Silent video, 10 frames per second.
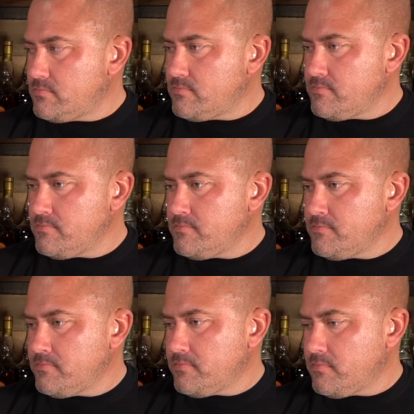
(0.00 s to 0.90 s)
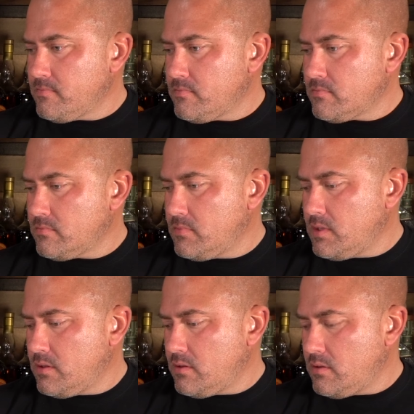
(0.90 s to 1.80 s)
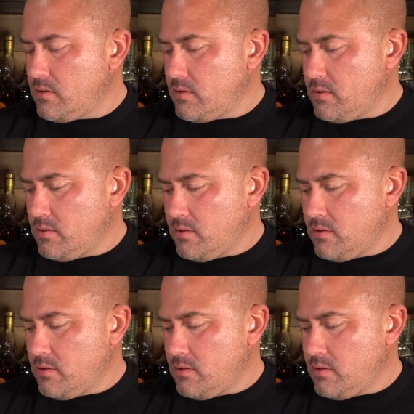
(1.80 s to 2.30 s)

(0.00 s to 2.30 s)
[no speech]